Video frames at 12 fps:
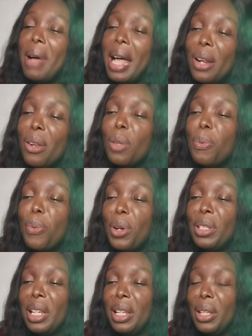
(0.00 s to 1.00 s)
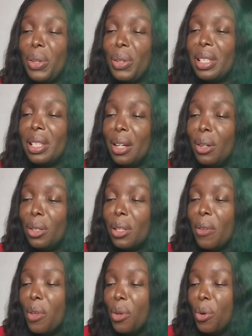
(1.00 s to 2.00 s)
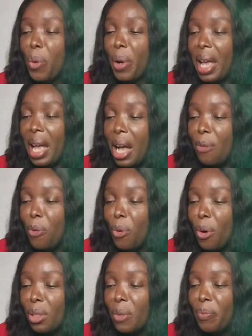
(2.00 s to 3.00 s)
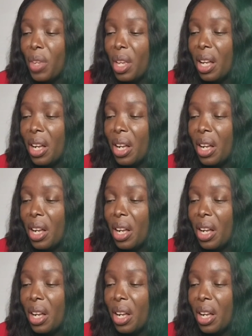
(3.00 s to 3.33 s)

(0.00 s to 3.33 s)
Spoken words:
myeloid progenitor cells, we have what?